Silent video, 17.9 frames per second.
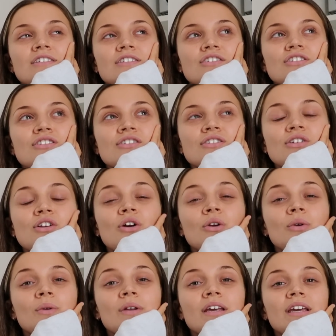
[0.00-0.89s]

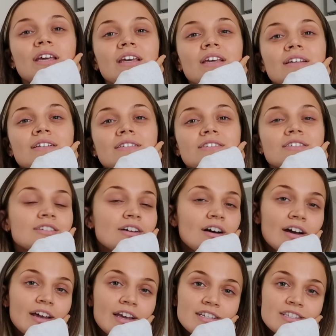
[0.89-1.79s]
slowly
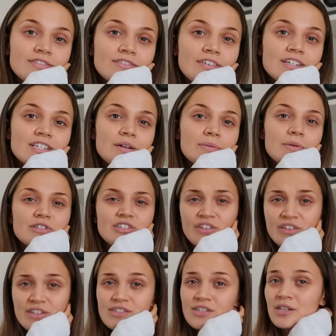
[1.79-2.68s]
start getting ready. I mean, I
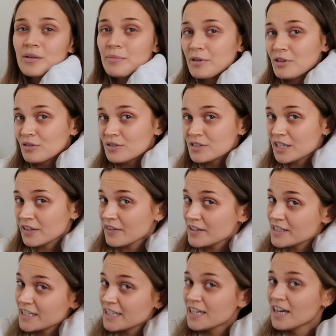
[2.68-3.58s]
don't think it's gonna take me long to get
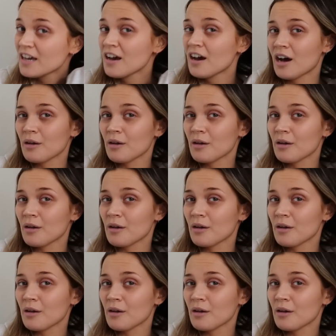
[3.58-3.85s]
ready.